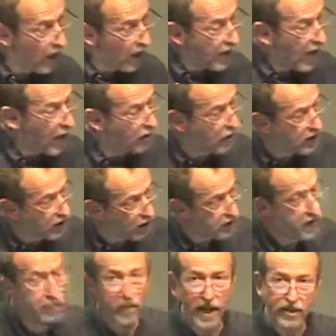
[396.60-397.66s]
Now,
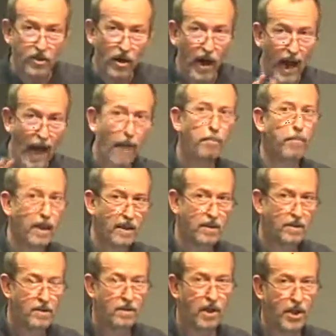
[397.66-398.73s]
nothing major
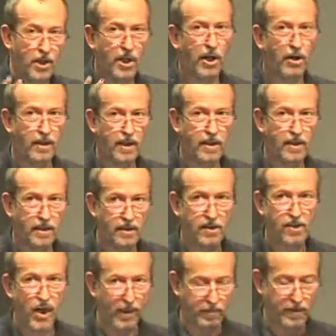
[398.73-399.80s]
happens here in this
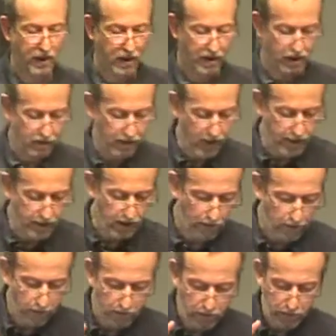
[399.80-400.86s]
chapter, right? I
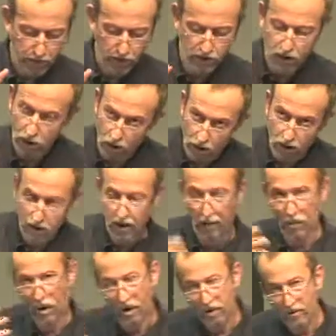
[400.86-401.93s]
mean, people talk, they
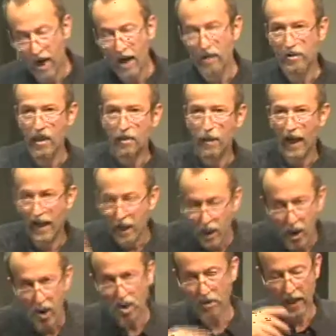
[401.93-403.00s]
walk around, they play
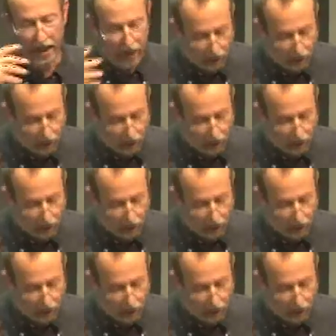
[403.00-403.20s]
Go, they